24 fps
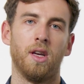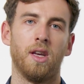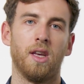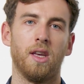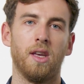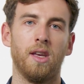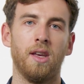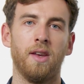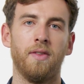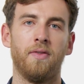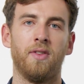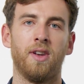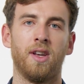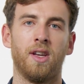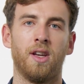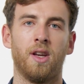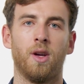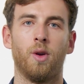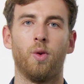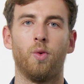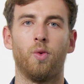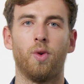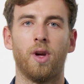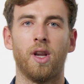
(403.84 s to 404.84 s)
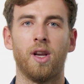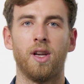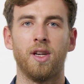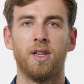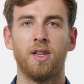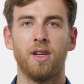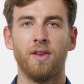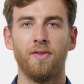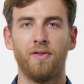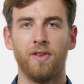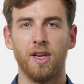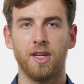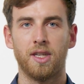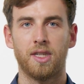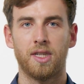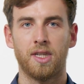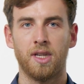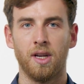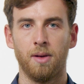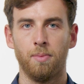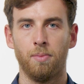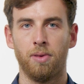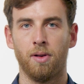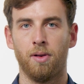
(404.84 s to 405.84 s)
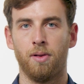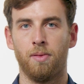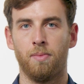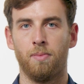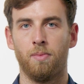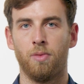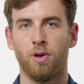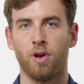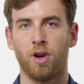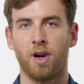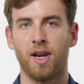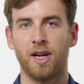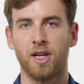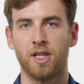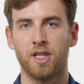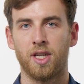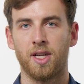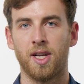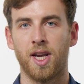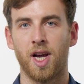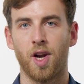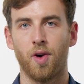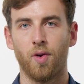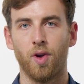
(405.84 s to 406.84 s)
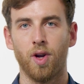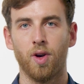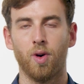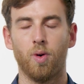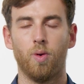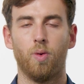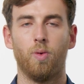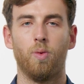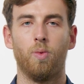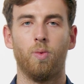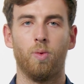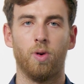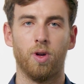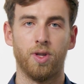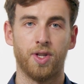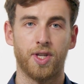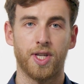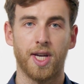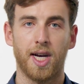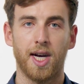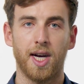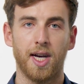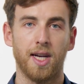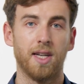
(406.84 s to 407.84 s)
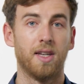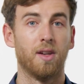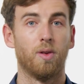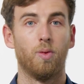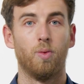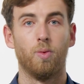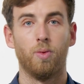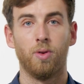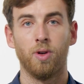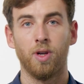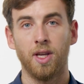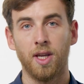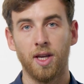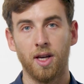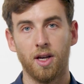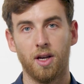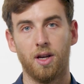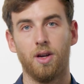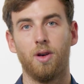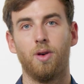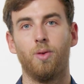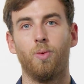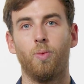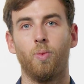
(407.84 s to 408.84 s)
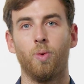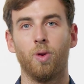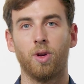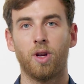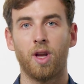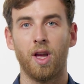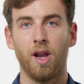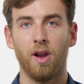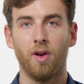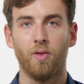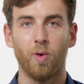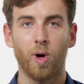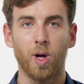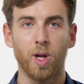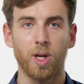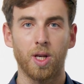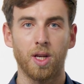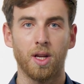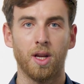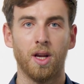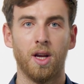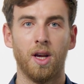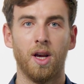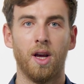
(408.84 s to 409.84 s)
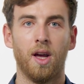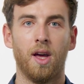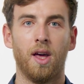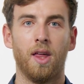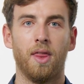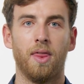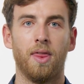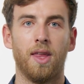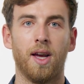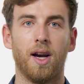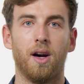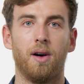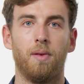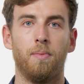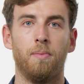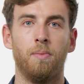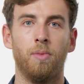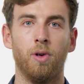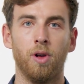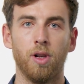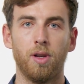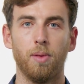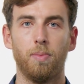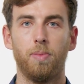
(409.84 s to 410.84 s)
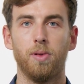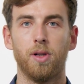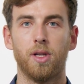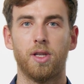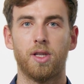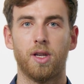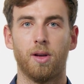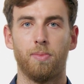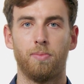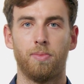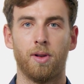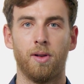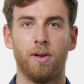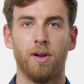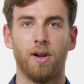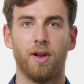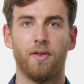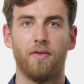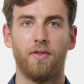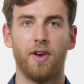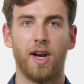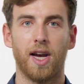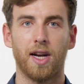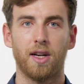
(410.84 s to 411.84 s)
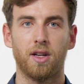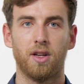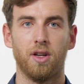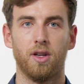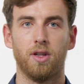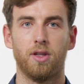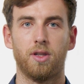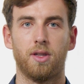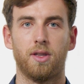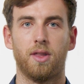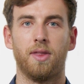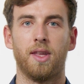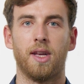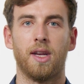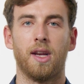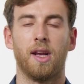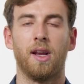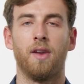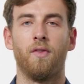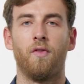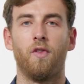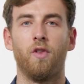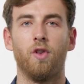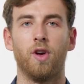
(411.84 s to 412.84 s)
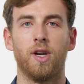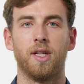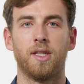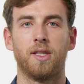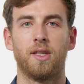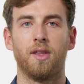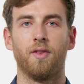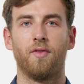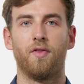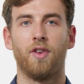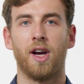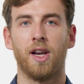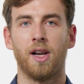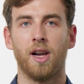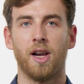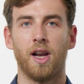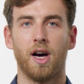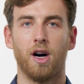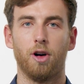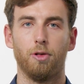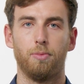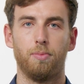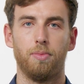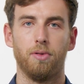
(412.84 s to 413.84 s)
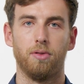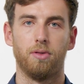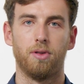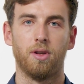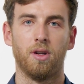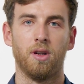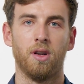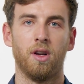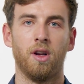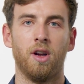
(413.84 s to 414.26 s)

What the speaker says: Even in a relatively simple modeling scenario, 1 site, 1 year, 1 kilowatt, there are multiple subtle factors that influence the final output.